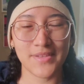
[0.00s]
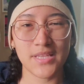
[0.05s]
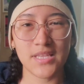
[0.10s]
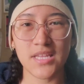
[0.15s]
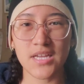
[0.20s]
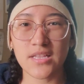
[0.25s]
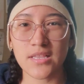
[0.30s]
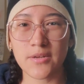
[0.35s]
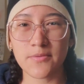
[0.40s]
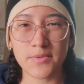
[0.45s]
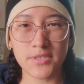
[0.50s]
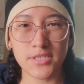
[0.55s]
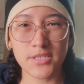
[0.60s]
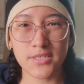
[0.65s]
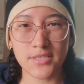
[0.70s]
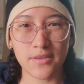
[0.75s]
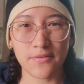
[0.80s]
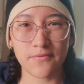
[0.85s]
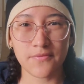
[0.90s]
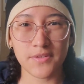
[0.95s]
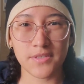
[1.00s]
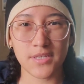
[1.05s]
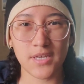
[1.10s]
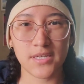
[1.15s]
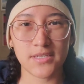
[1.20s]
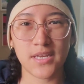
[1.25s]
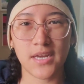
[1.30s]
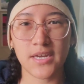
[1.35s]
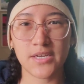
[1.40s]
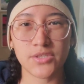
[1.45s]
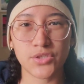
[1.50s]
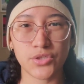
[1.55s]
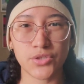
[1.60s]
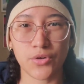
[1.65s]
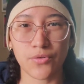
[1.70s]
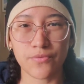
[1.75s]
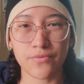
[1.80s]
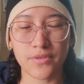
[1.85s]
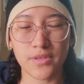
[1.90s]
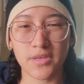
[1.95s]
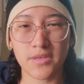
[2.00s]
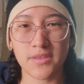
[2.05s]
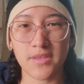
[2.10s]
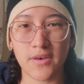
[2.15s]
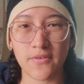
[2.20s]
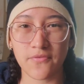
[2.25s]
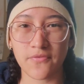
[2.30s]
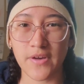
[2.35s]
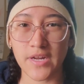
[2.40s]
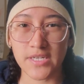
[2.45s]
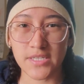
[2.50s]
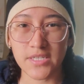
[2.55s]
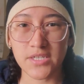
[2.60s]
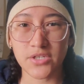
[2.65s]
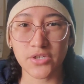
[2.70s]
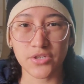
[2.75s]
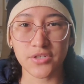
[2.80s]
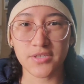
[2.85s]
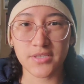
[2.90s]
Now let me just emphasize, I don't think that finding your